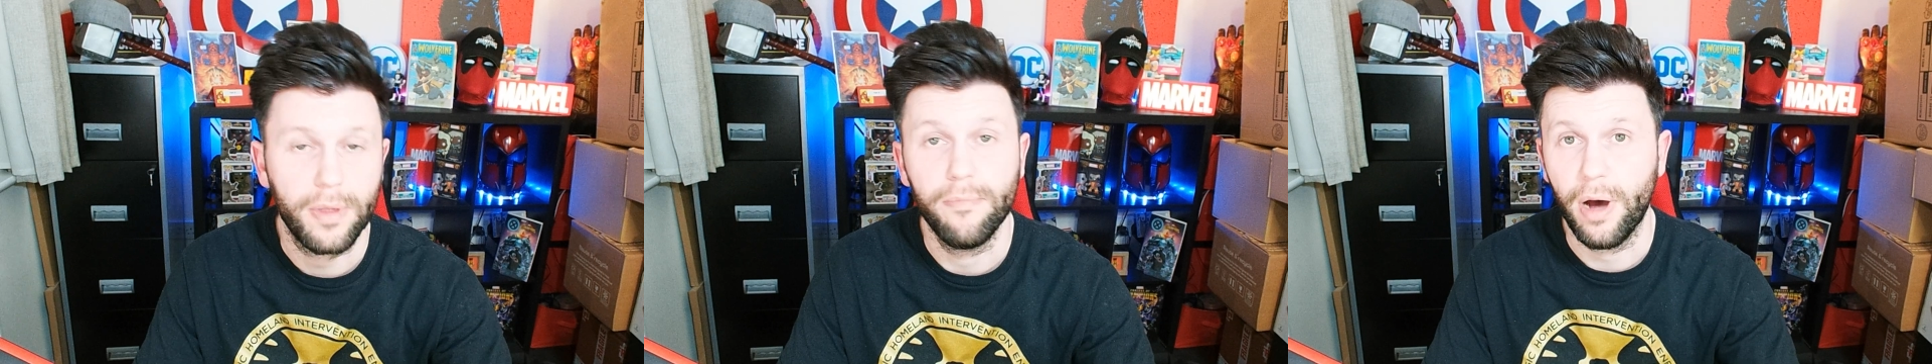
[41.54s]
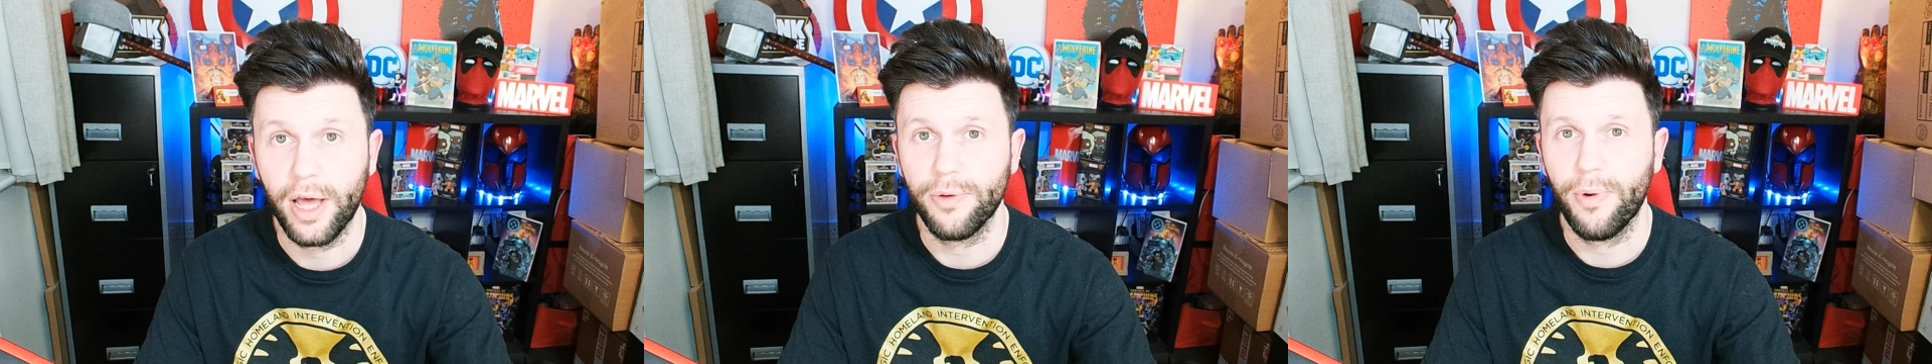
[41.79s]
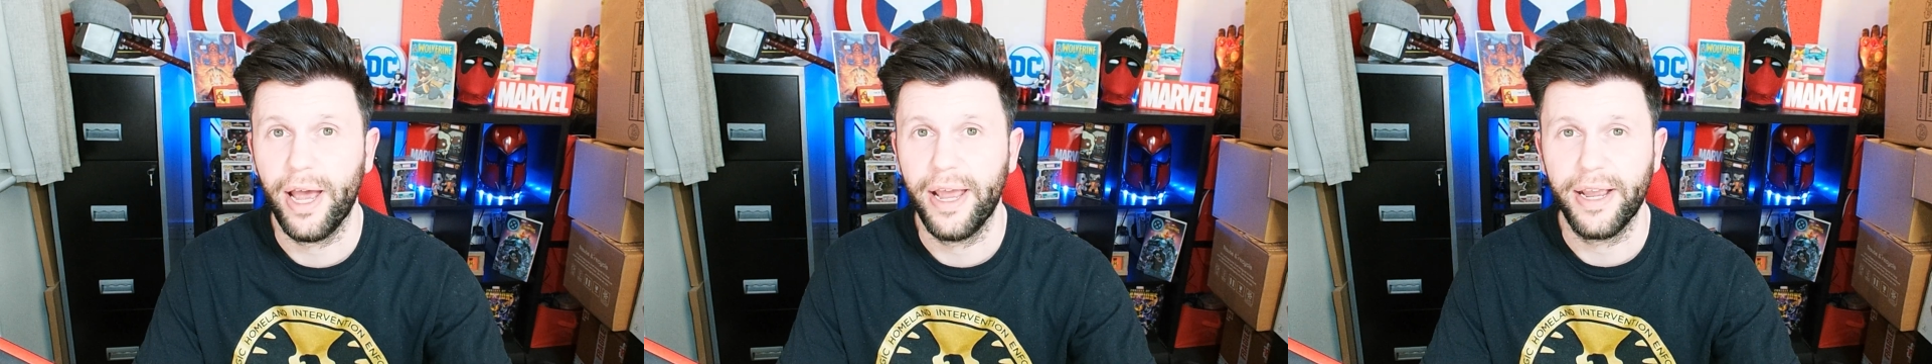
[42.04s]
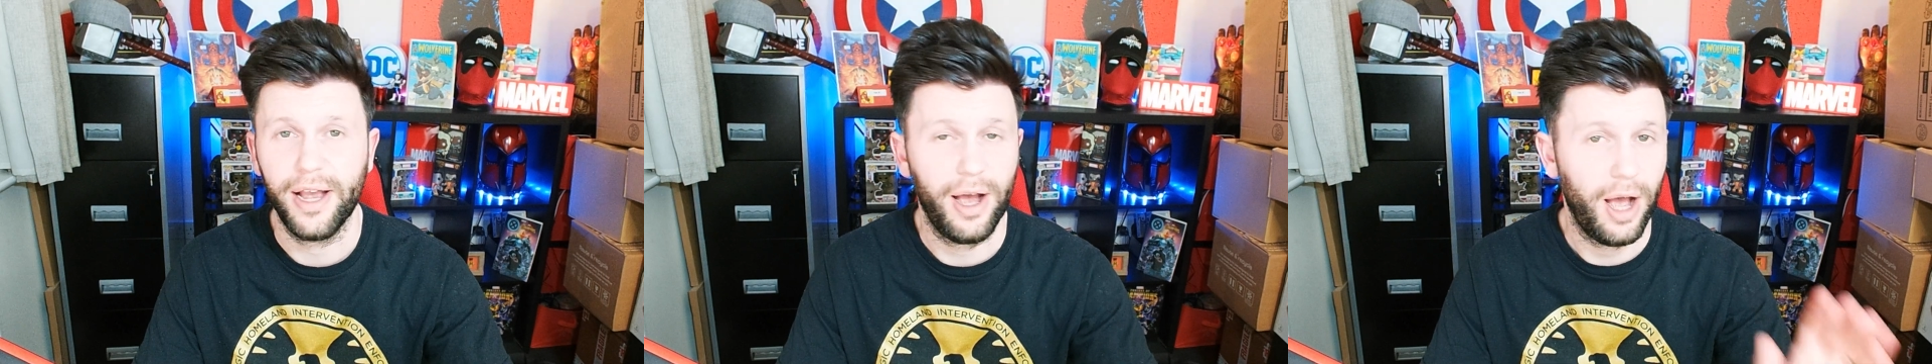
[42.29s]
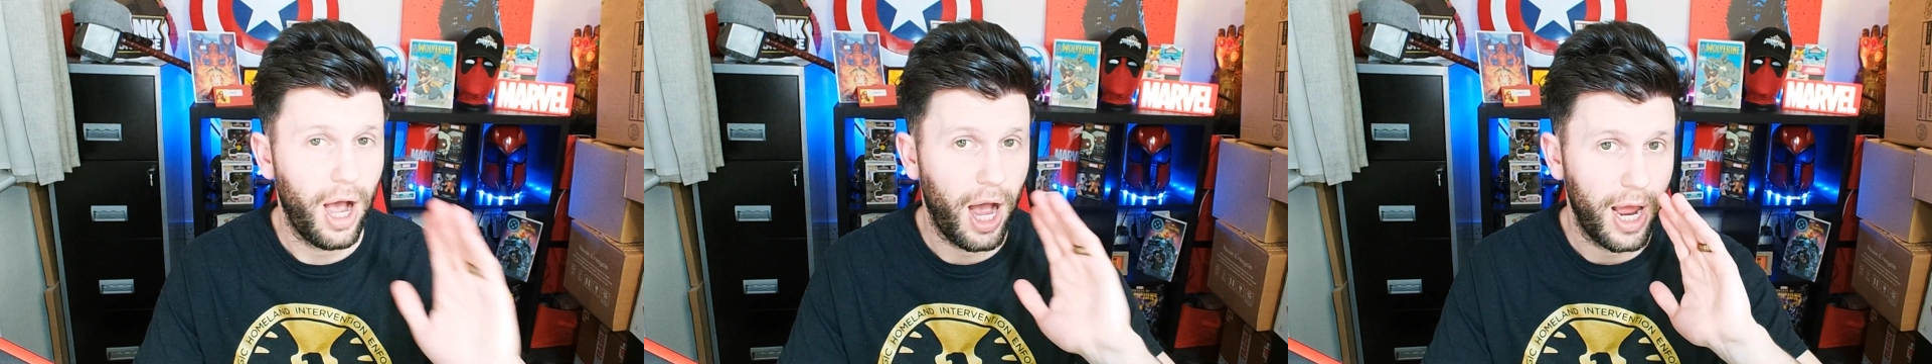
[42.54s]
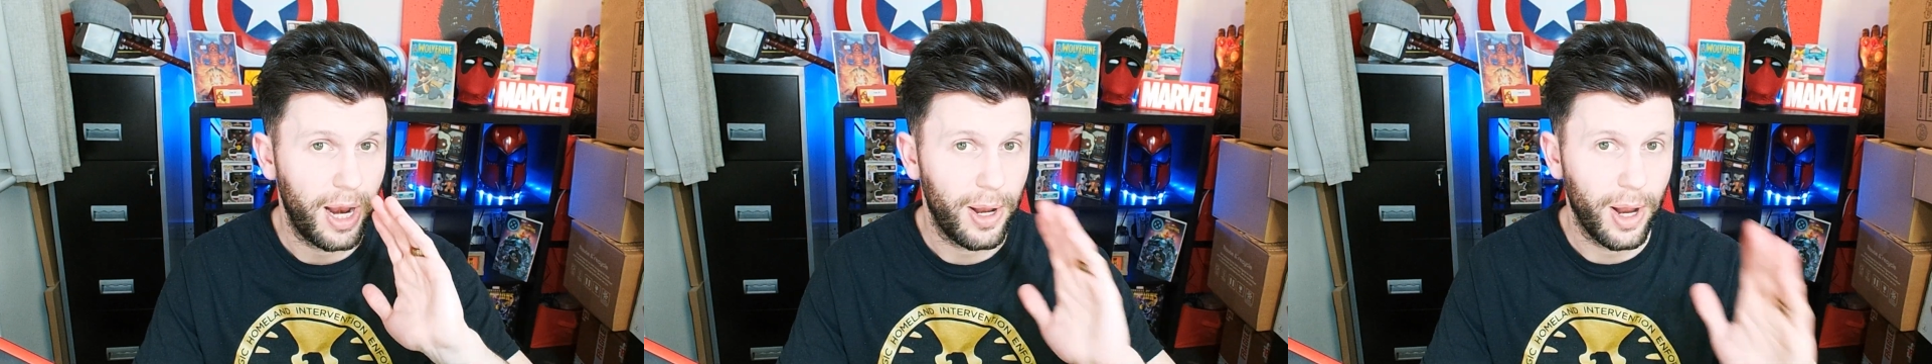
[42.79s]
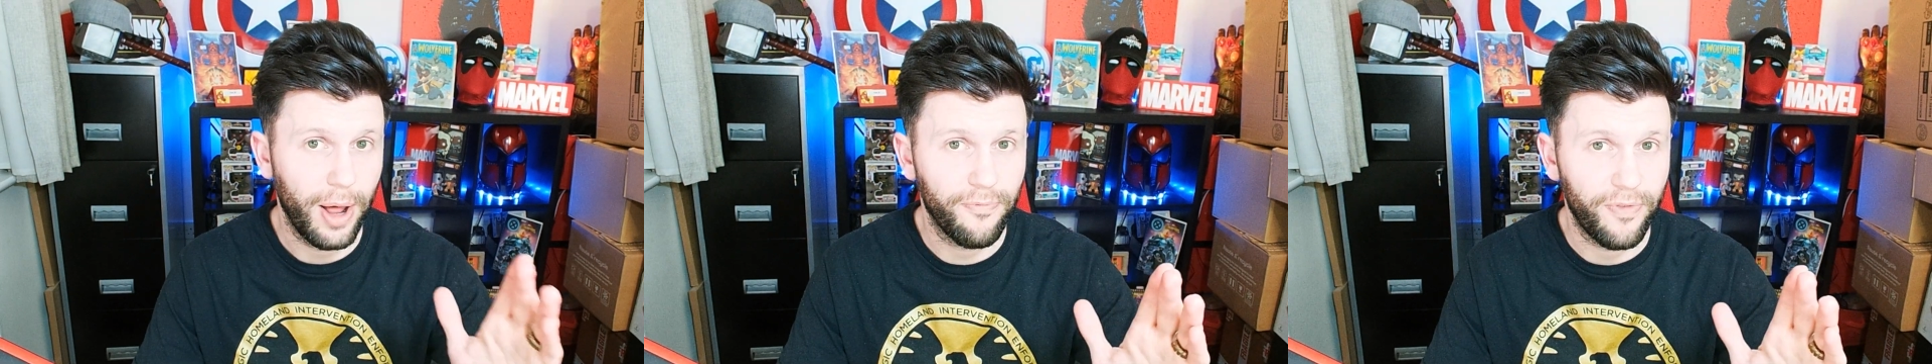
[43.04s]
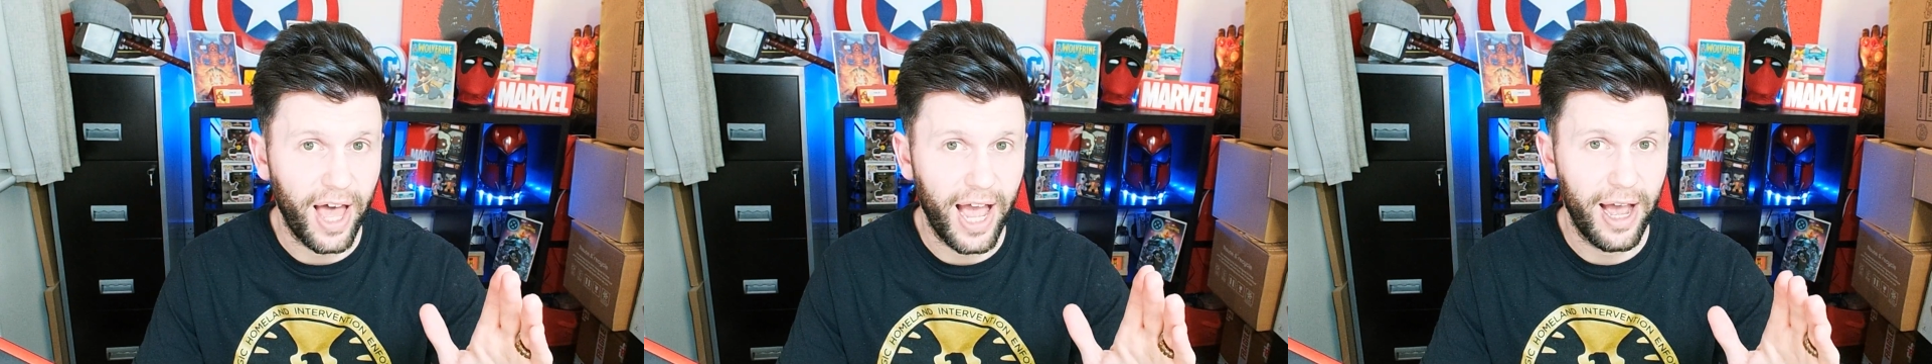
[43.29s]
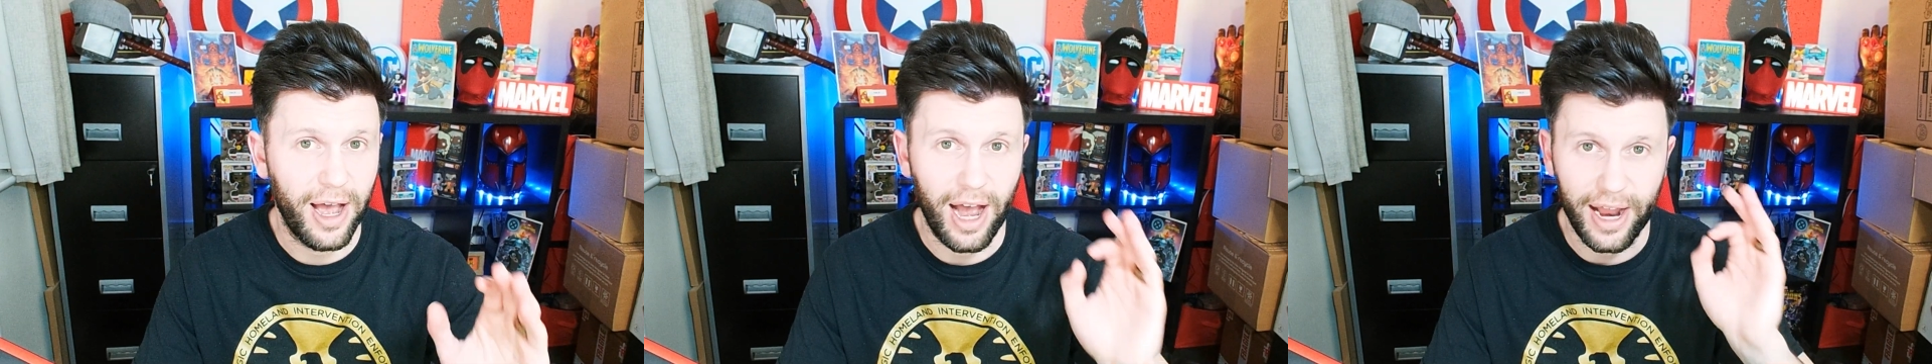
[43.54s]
by the way, I love that